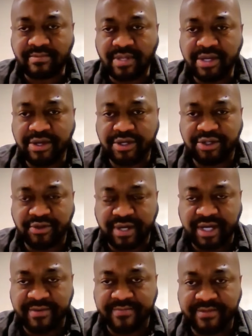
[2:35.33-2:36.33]
your
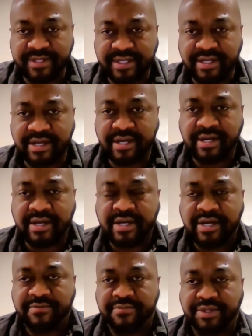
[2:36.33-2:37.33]
dreams,
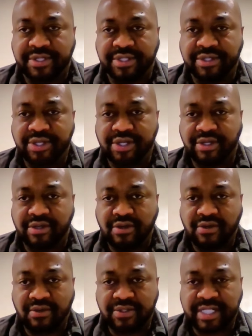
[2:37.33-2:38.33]
pursue your
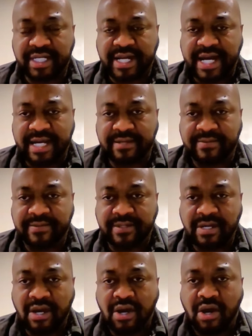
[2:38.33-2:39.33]
goals in life,
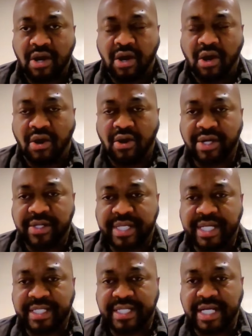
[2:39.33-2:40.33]
all the
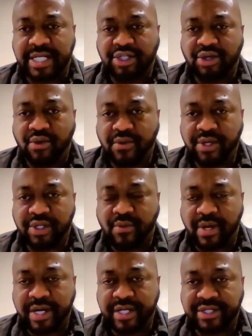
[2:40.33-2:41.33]
things that you always
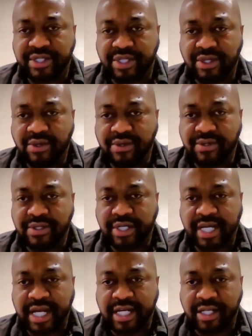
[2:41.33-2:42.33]
wanted to do, you
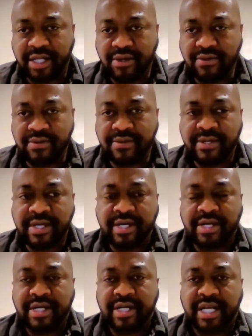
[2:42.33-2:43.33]
didn't do.
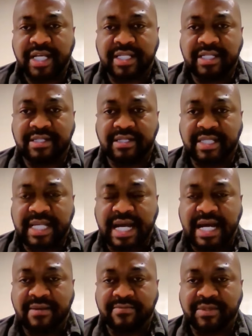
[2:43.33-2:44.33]
This is the
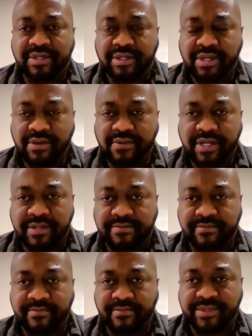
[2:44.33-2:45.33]
time to do it.
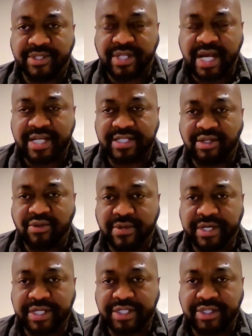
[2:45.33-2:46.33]

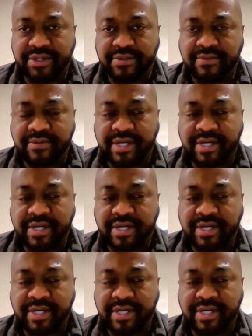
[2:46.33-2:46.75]
2022,